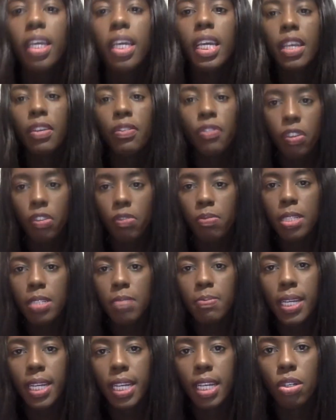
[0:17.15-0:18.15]
If you've
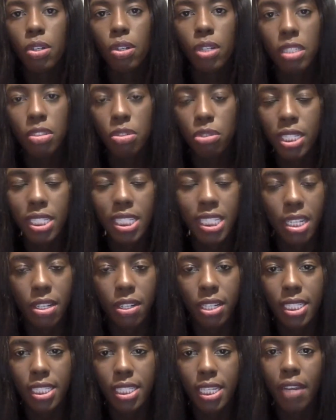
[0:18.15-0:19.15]
missed my ankle injury
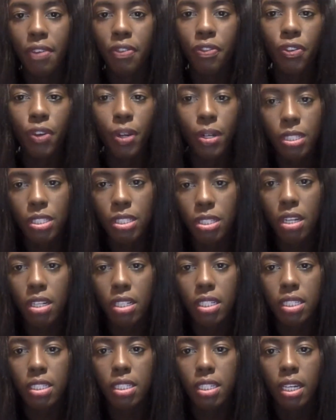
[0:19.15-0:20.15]
series, I first
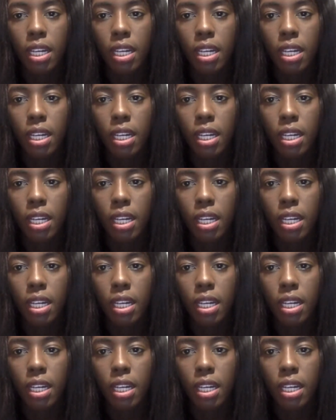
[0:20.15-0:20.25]
started